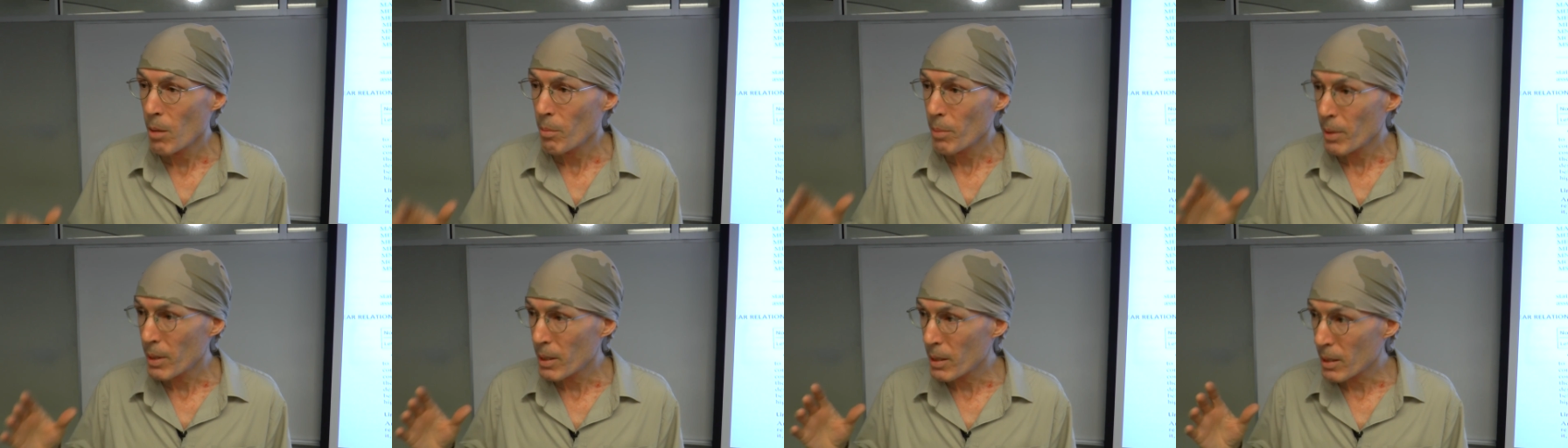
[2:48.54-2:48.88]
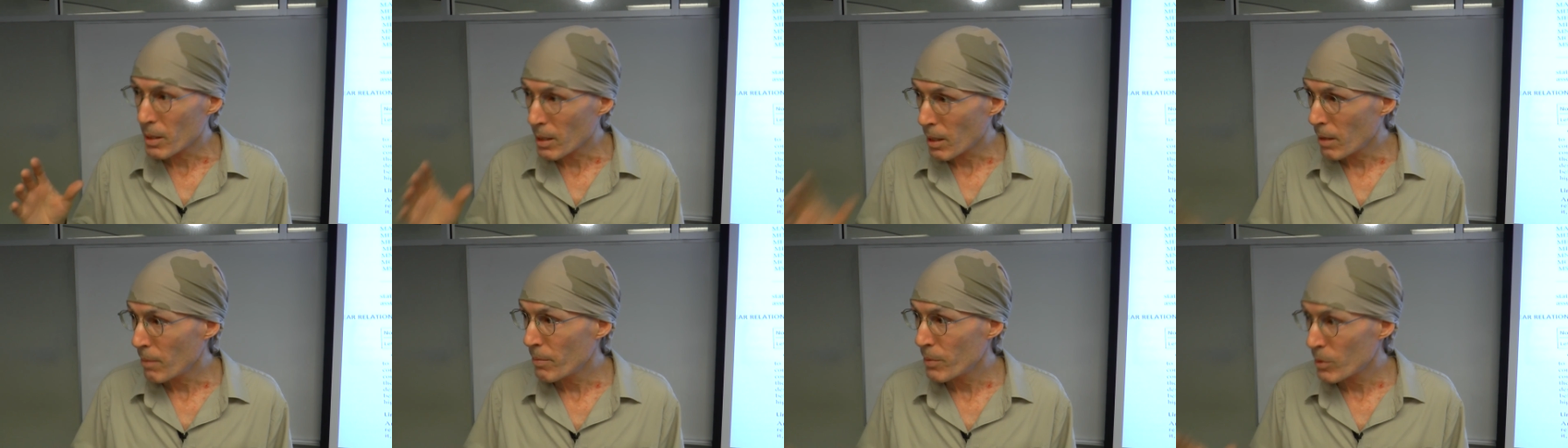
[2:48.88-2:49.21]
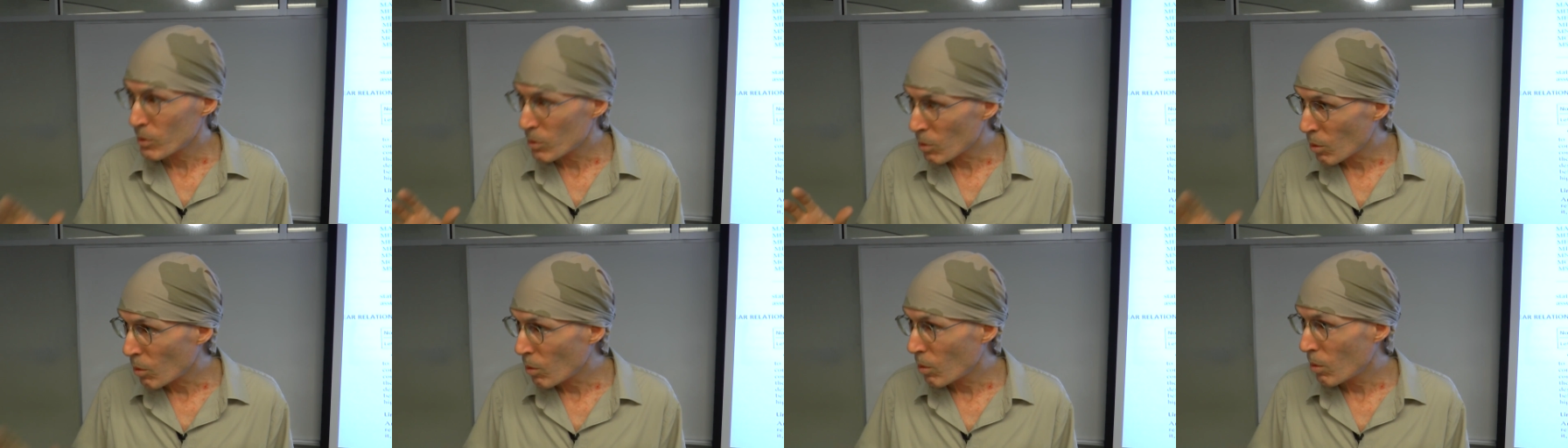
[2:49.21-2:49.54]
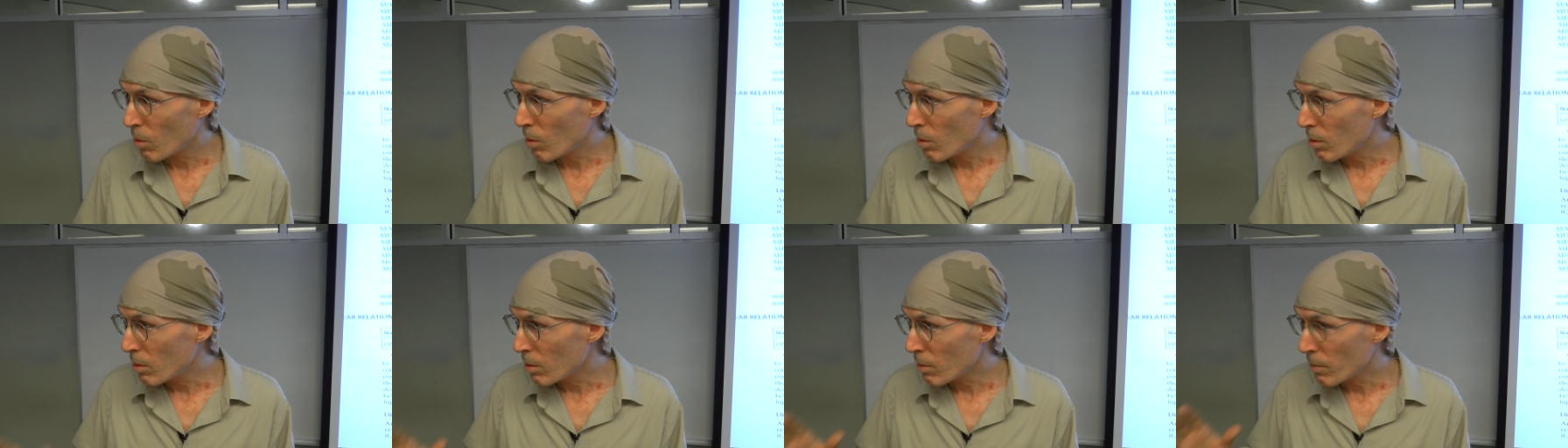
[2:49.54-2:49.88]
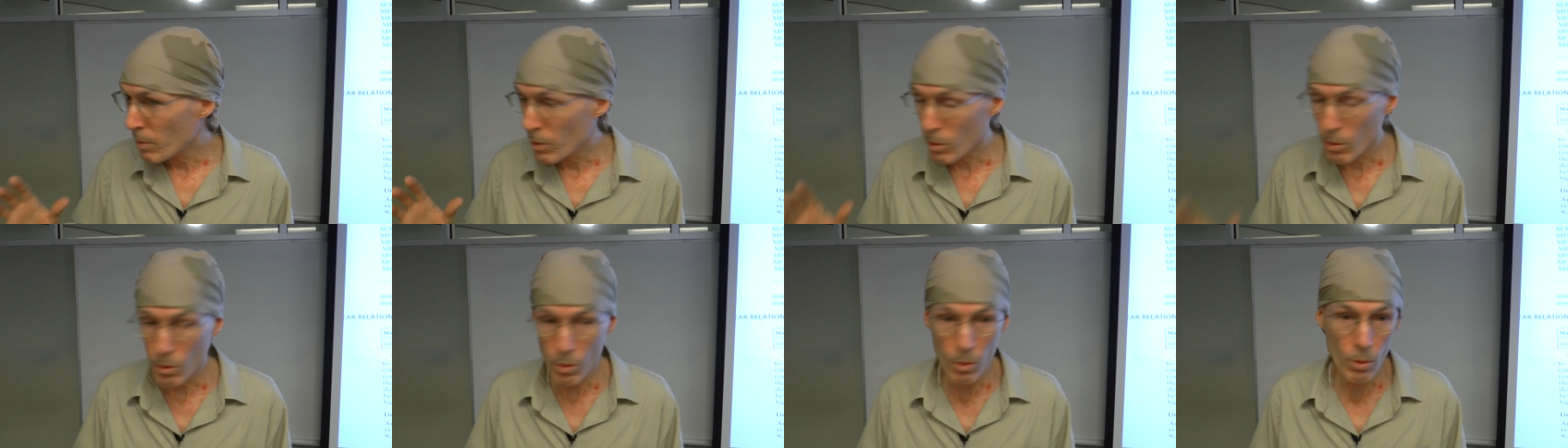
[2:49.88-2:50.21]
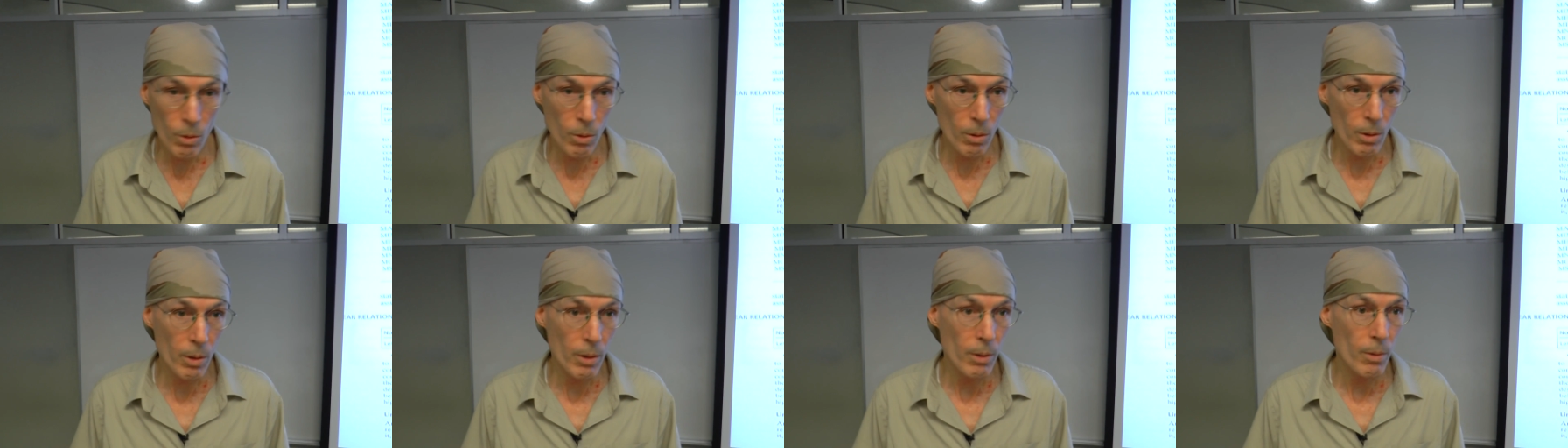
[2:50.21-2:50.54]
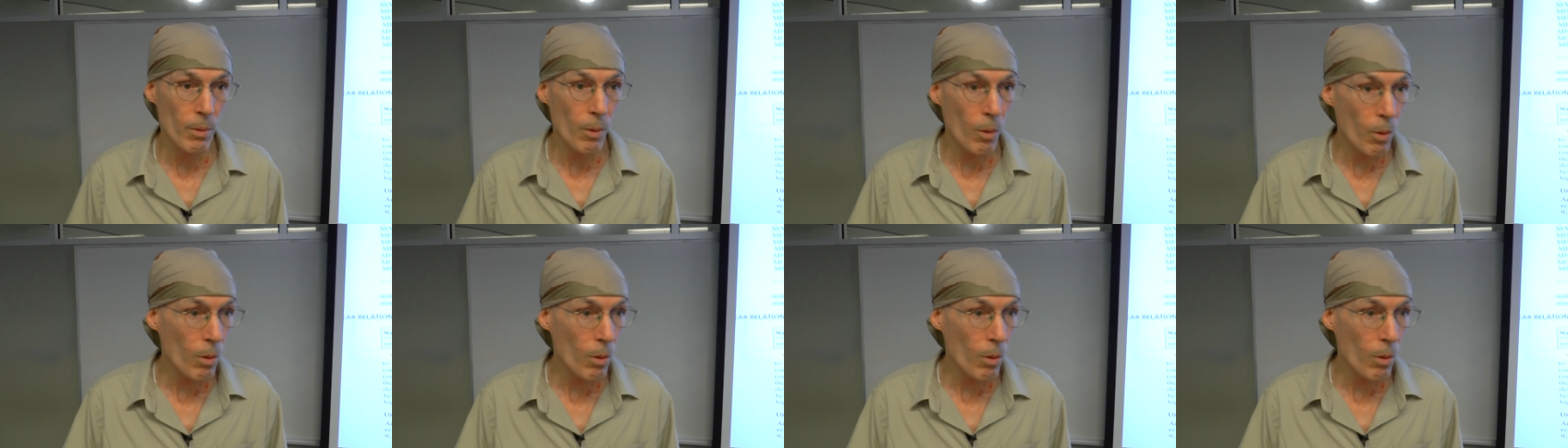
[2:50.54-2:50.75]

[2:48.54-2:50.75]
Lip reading: but it covers all of the core,